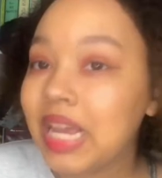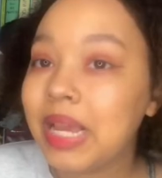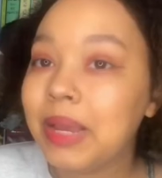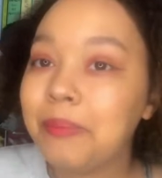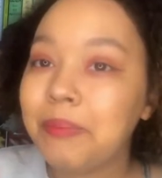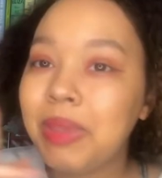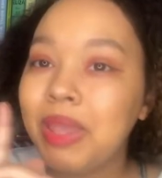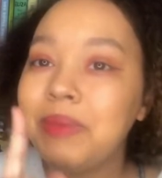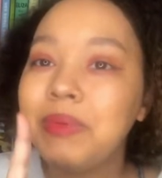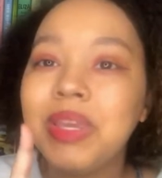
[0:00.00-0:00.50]

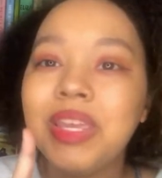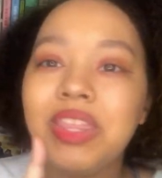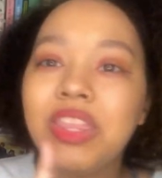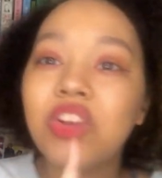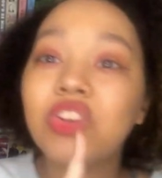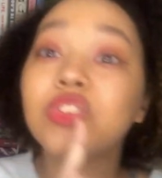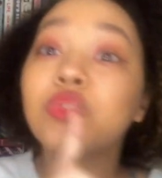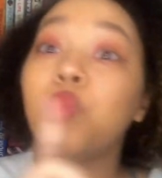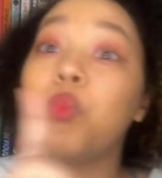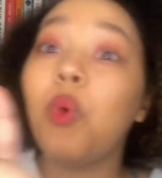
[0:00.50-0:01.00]
Maybe
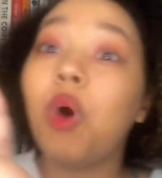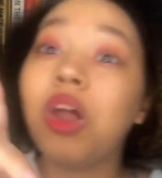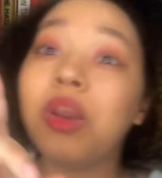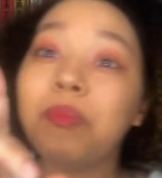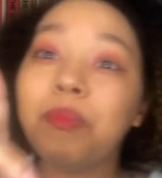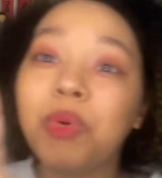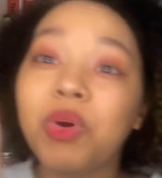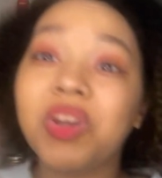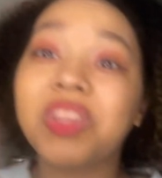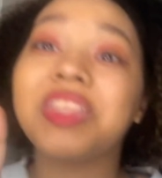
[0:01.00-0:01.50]
there's one
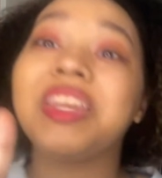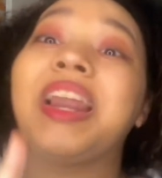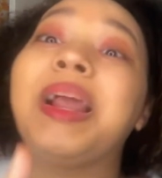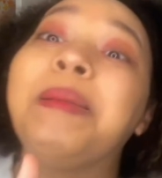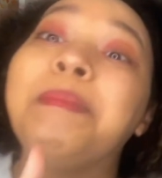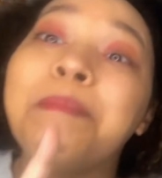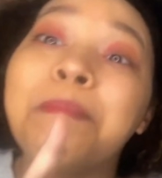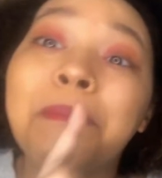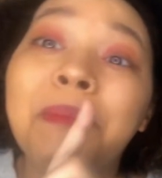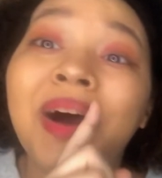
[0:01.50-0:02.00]
book that I
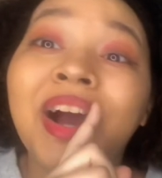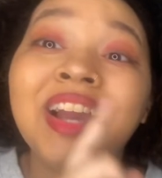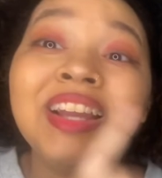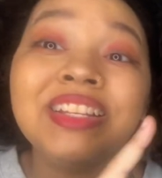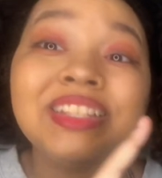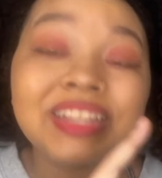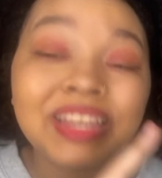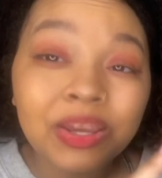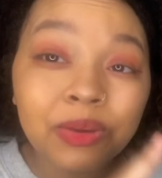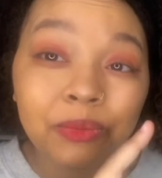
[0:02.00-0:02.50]

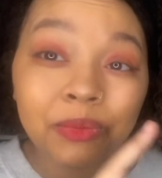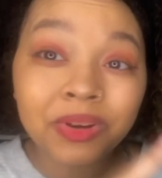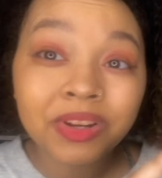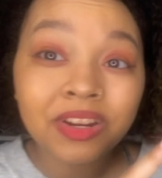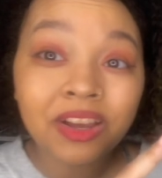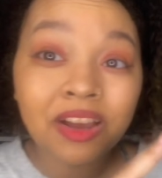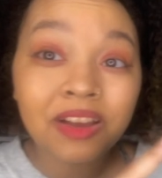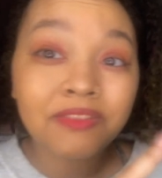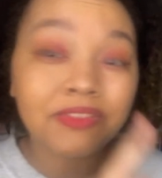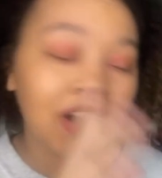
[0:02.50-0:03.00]
might get rid
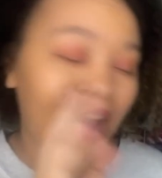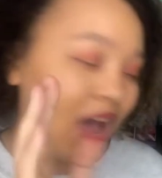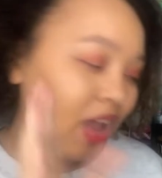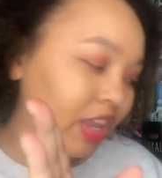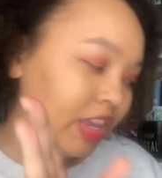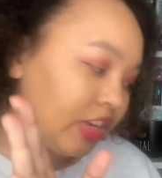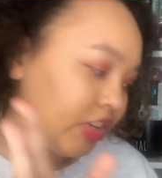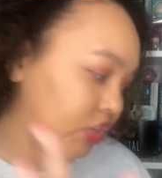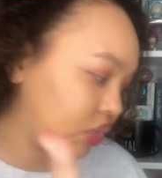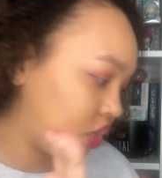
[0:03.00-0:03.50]
of. I
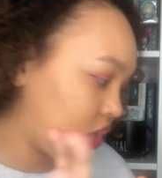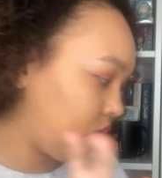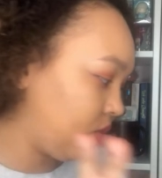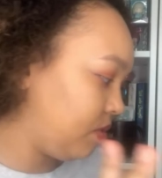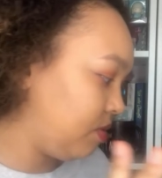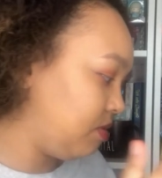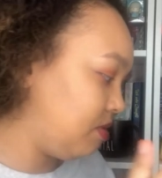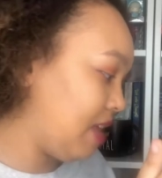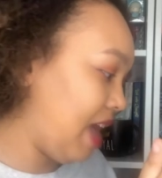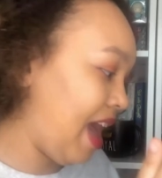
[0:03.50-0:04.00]
can show
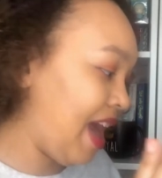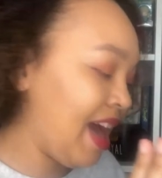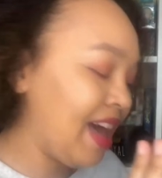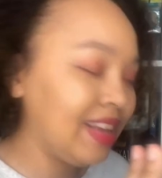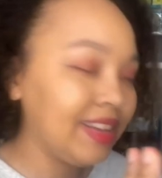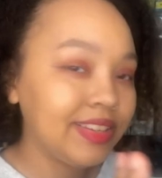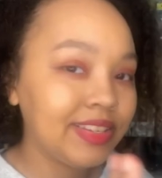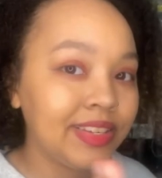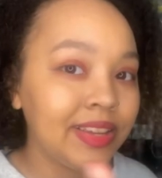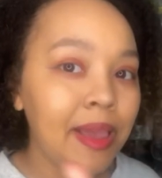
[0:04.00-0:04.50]
you
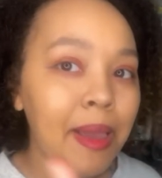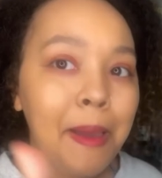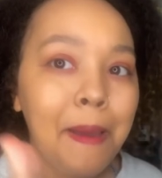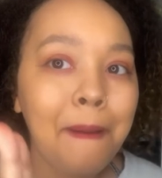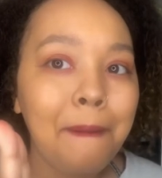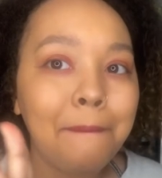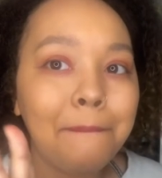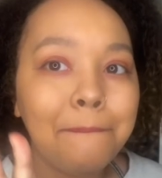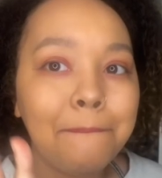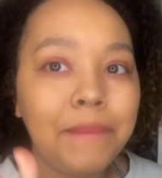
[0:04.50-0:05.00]
that,
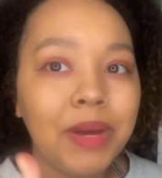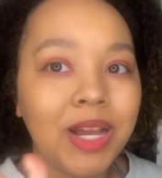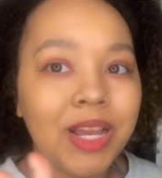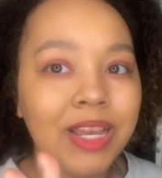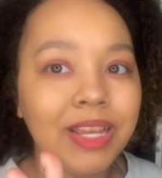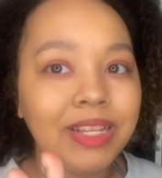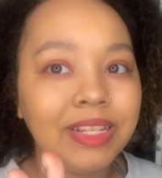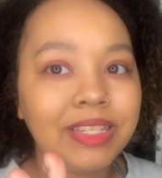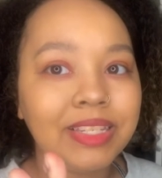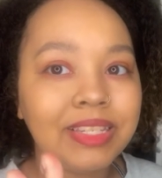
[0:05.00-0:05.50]

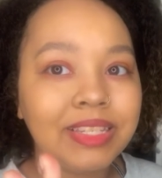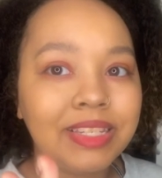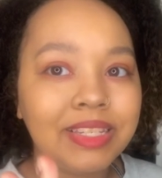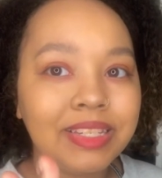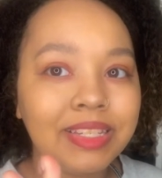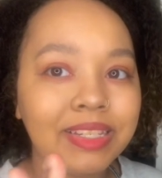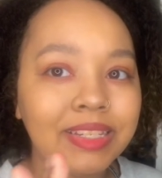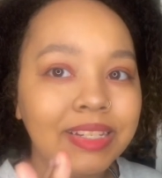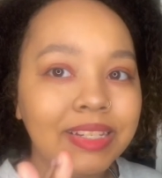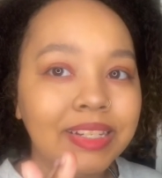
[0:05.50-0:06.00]

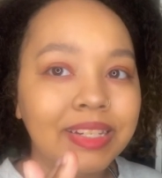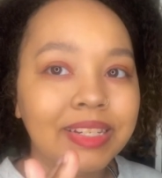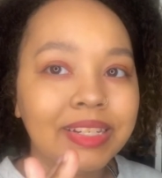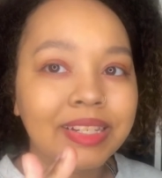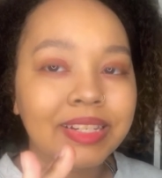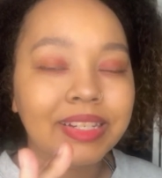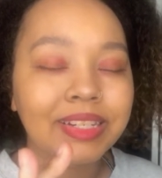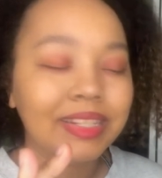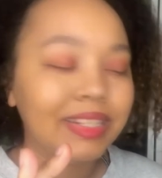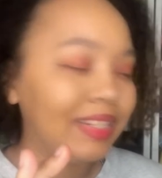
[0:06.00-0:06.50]
but
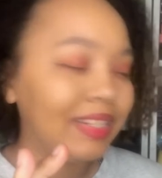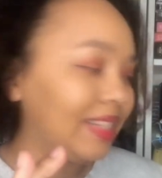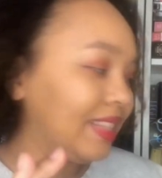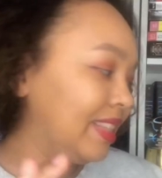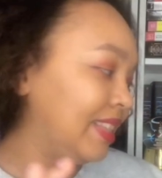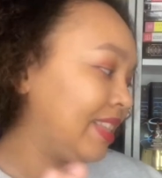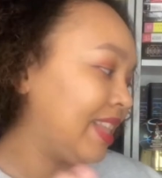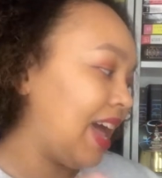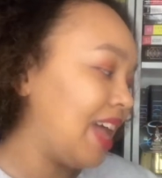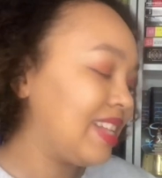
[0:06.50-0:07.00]

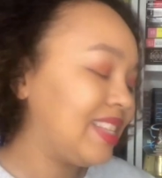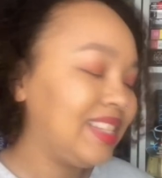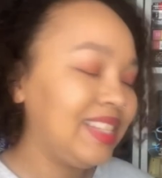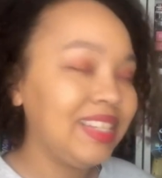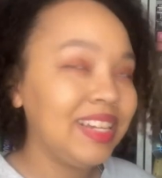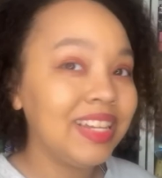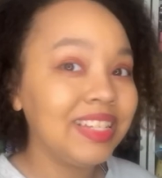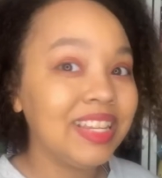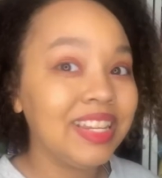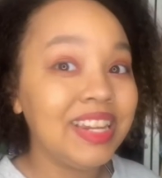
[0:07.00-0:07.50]
that
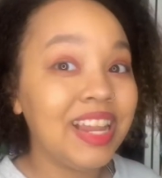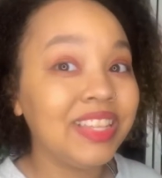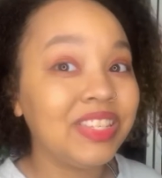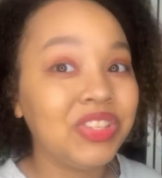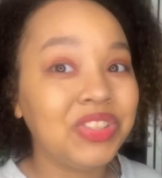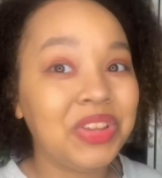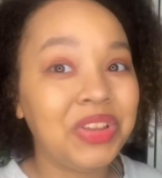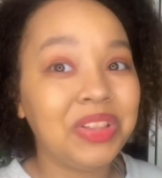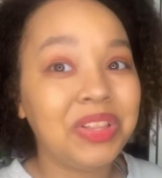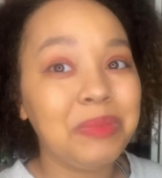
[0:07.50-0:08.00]
doesn't
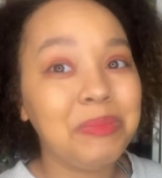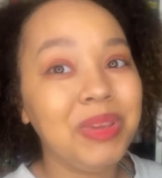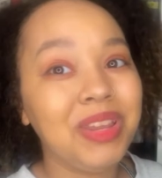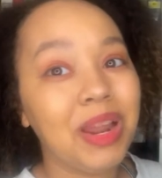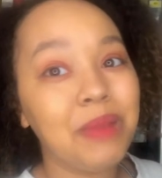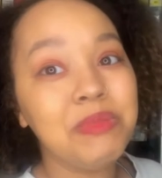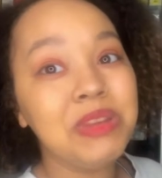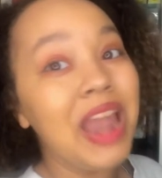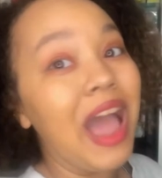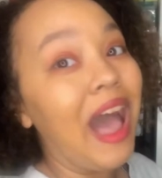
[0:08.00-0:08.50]
necessarily mean
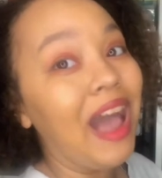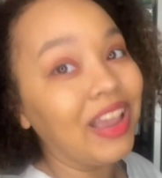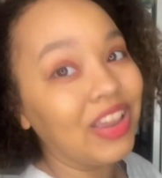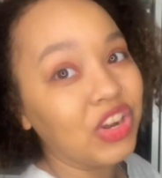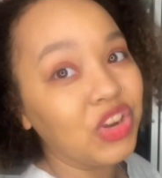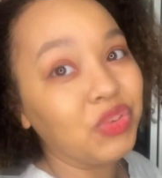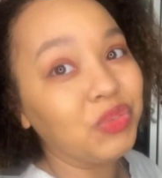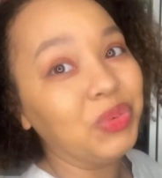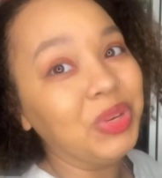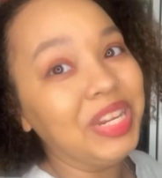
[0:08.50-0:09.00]
I'm not
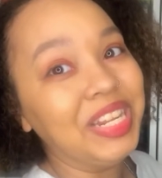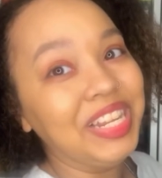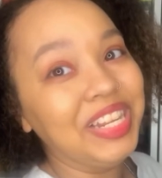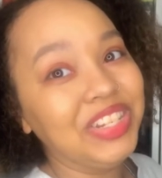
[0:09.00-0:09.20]
gonna read it.